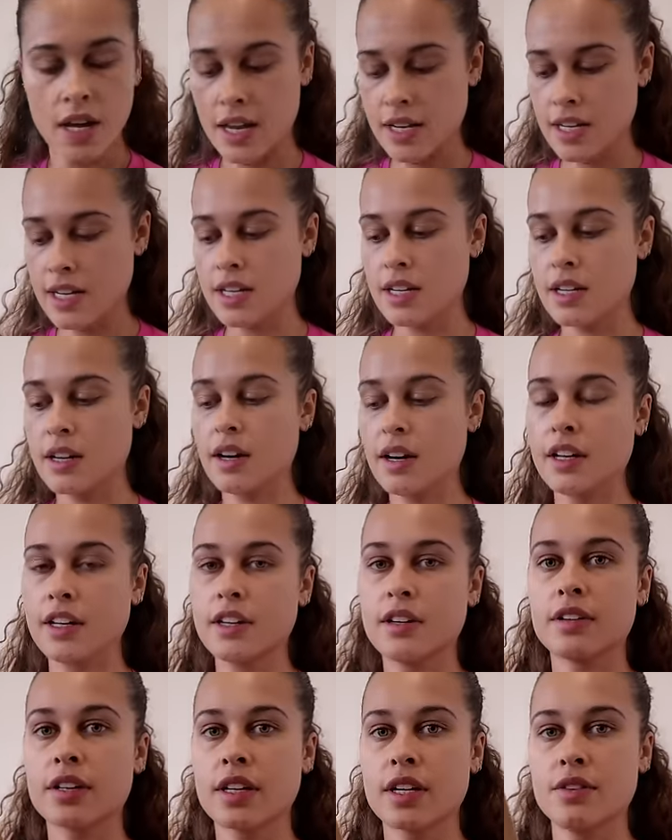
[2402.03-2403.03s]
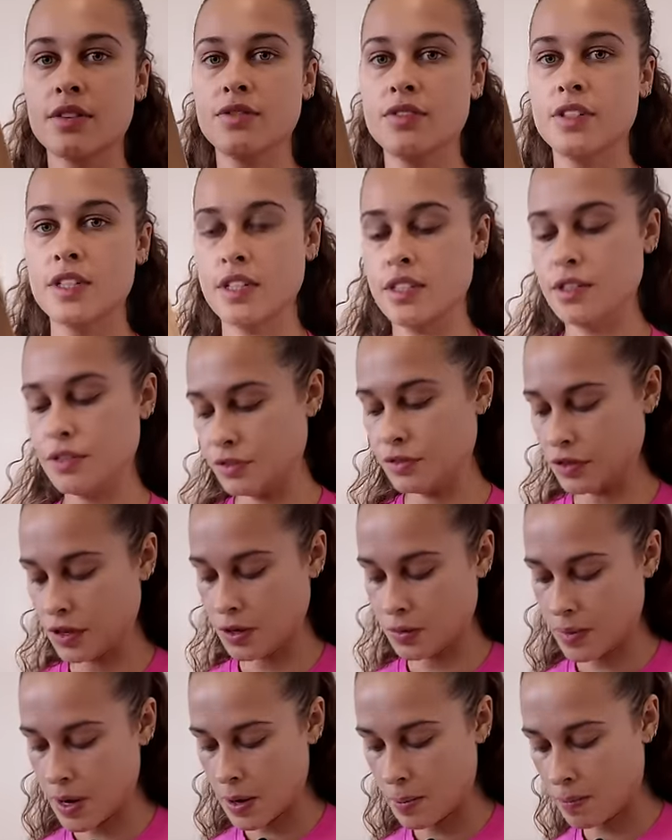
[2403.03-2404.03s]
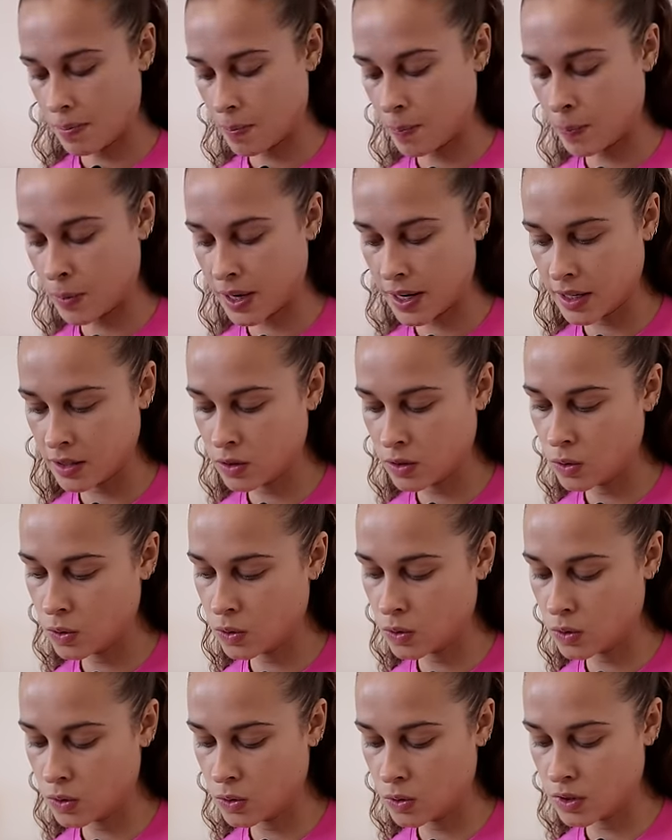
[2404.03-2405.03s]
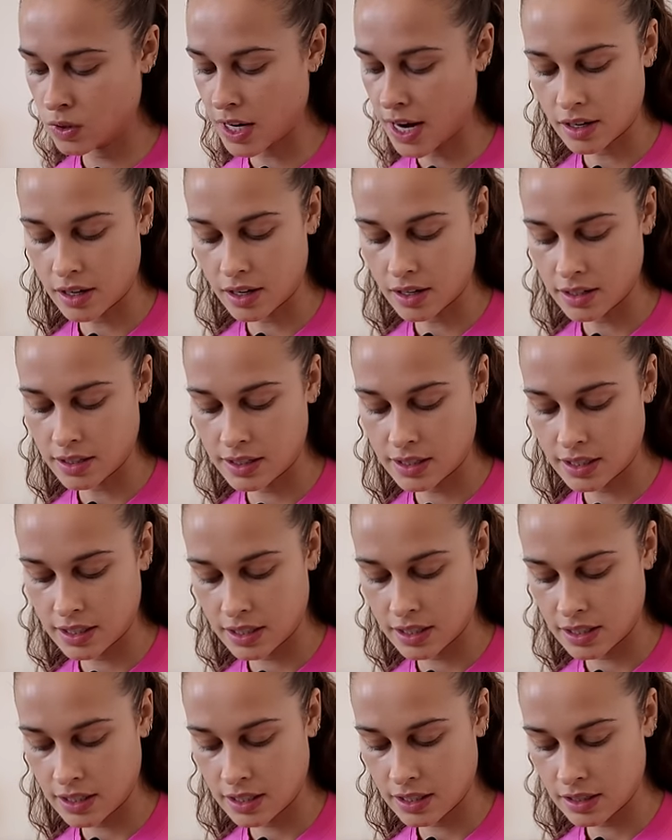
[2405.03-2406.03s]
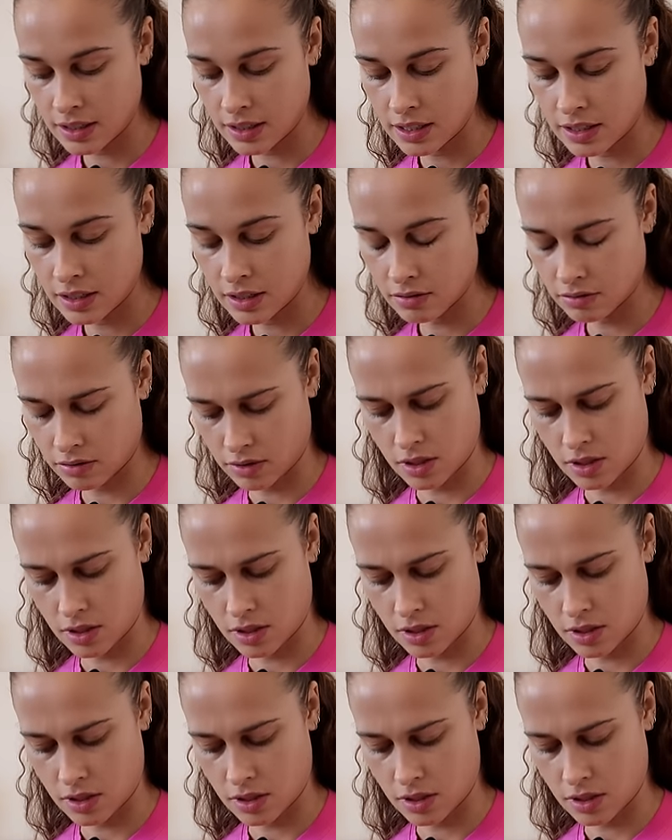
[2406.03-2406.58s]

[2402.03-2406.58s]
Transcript: And then I got gifted from a brand called Arsini, in,